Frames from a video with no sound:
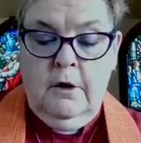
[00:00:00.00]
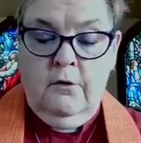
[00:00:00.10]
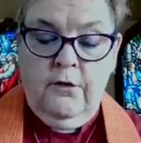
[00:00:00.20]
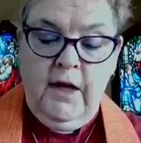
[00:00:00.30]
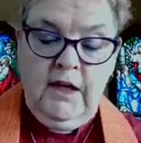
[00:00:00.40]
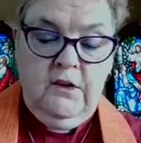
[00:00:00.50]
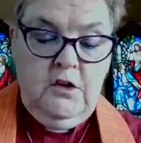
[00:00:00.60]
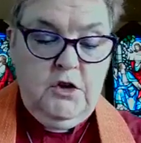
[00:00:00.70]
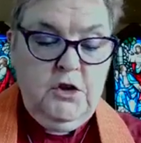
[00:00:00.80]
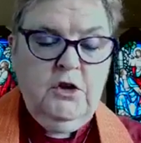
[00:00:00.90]
In fact,
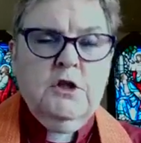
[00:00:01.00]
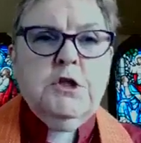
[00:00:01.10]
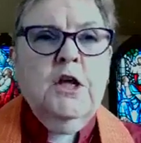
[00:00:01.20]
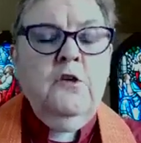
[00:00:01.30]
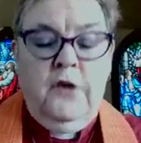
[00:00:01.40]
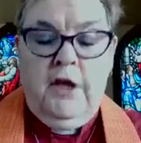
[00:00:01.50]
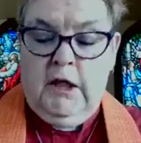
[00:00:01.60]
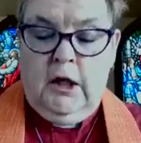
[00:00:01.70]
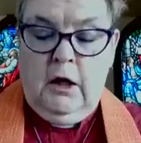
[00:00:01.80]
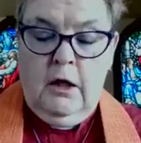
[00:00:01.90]
the church has
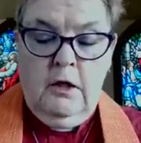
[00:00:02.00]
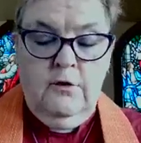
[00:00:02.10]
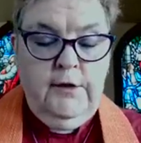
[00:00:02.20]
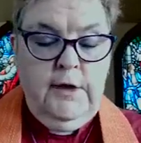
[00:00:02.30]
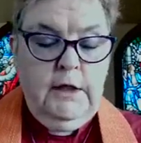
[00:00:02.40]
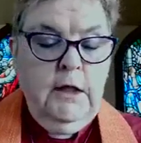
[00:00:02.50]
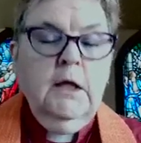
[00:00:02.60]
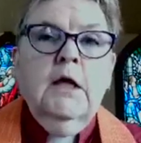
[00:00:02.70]
had conflict,